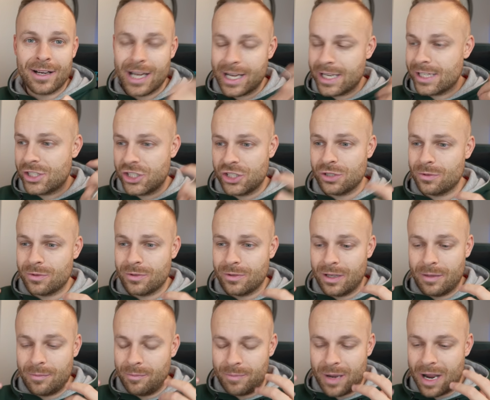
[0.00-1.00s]
Like
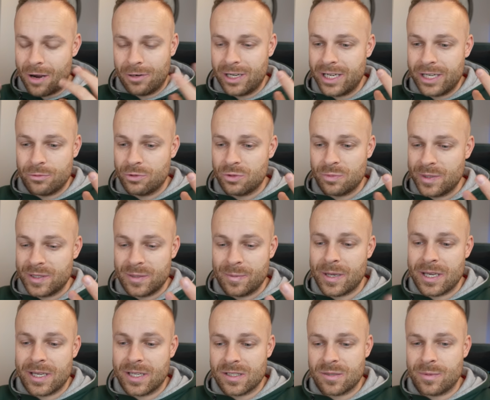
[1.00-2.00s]
Paulina will be
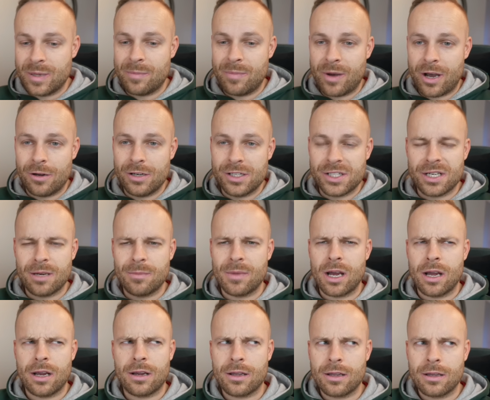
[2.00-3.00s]
speaking to me in Polish and I'm
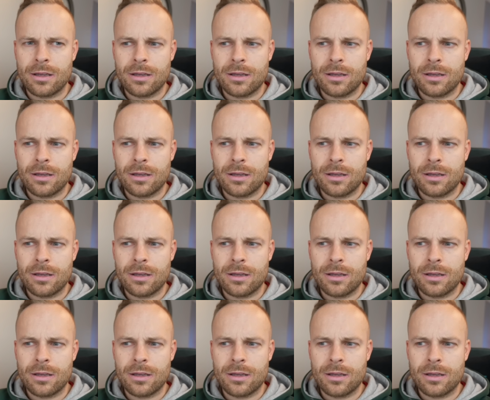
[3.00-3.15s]
like,